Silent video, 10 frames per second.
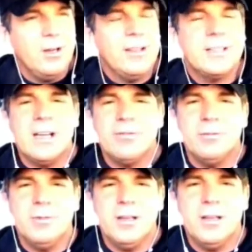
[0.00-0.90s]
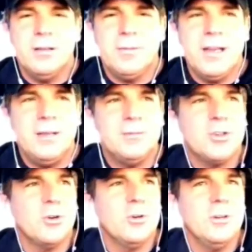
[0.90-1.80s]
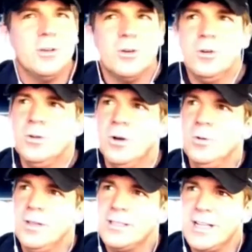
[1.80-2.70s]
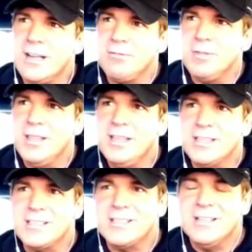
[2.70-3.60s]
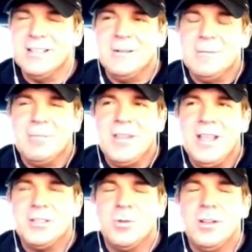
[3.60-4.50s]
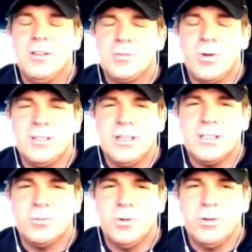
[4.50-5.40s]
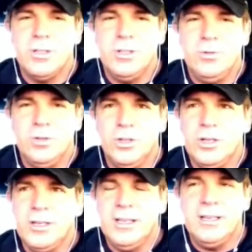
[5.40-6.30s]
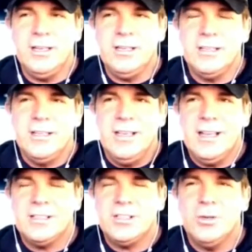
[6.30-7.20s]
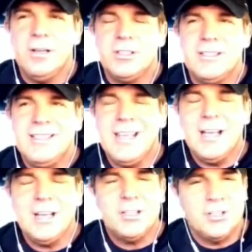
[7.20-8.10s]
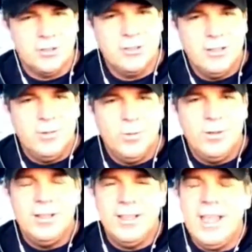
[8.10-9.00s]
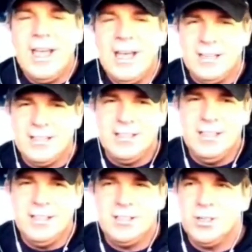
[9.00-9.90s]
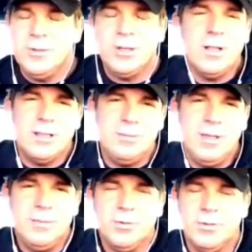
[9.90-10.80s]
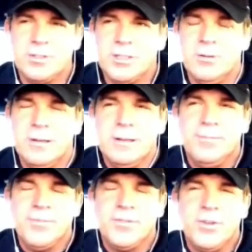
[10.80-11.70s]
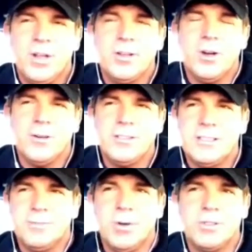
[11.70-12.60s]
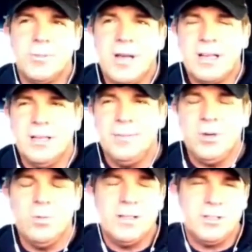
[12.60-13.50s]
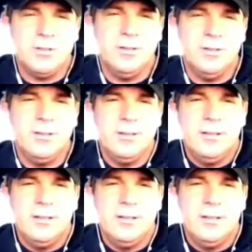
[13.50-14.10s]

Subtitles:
oh, that's the guy from My Name is Earl, or oh, that's the guy from this. And it's one of those projects where you look and it has so much texture within the cast and so many quality people. So Fallen Cards is this post-apocalyptic western